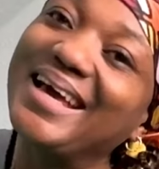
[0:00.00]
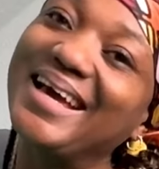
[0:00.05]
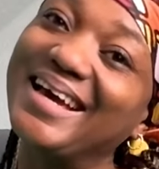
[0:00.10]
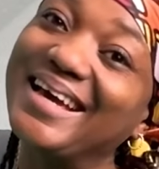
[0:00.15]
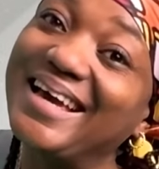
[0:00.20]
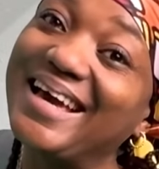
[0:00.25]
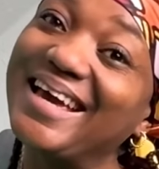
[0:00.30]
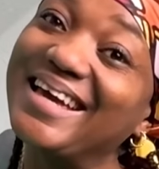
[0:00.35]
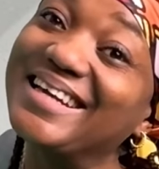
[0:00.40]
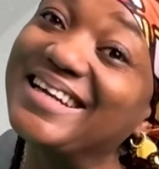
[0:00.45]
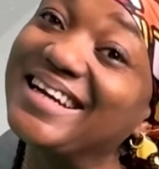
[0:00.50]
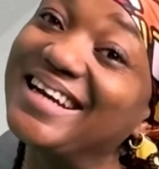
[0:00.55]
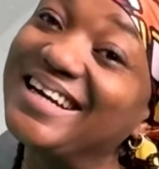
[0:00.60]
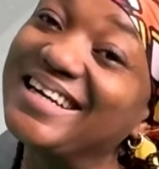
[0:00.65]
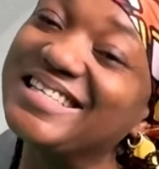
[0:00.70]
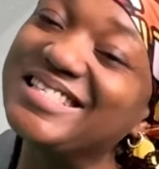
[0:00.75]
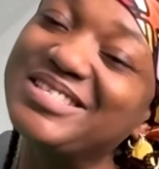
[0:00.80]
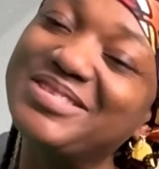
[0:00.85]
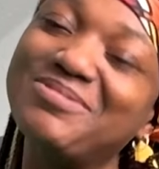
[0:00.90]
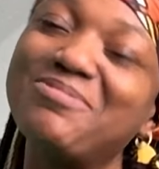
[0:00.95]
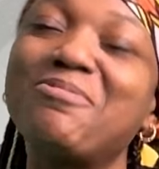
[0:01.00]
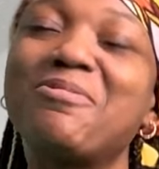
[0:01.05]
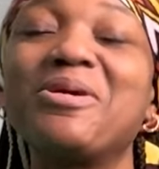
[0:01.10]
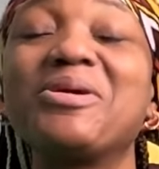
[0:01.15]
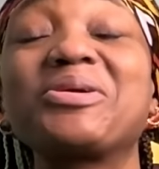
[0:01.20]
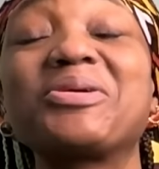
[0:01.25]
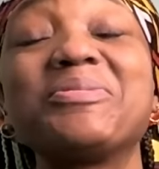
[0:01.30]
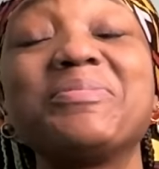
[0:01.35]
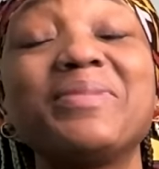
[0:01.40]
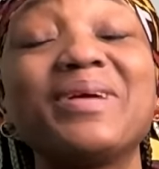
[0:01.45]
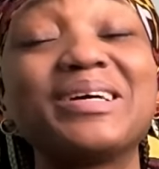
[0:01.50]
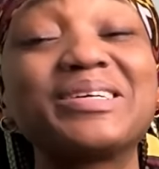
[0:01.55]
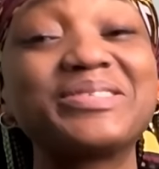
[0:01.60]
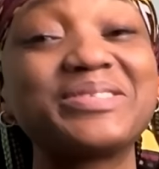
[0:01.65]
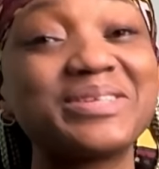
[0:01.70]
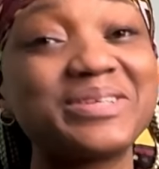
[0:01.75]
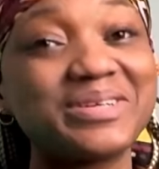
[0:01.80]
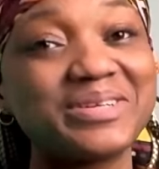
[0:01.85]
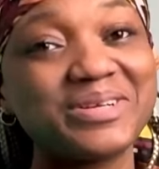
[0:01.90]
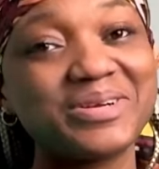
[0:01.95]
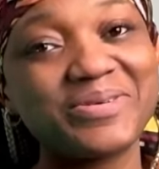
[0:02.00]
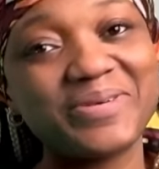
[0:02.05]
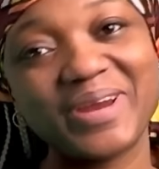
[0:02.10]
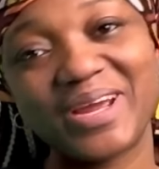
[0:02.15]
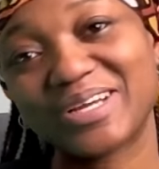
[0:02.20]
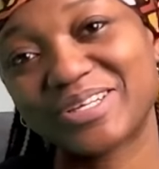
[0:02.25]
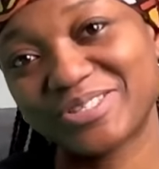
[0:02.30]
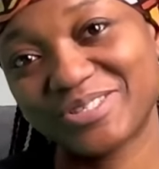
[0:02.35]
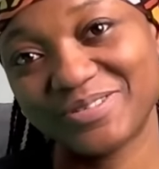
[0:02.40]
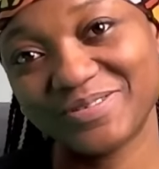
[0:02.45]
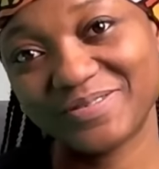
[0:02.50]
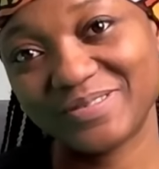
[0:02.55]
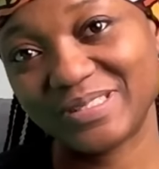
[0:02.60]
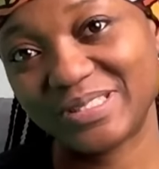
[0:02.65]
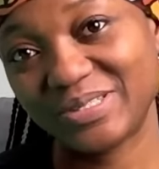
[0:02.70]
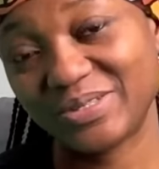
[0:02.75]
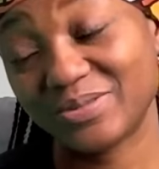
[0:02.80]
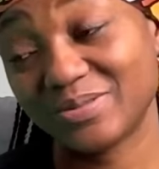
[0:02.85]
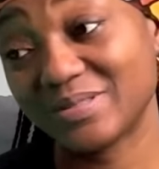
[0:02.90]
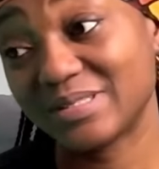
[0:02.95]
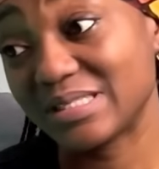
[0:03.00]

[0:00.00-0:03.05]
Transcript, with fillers: Hey, hey guys, welcome back to another reaction video.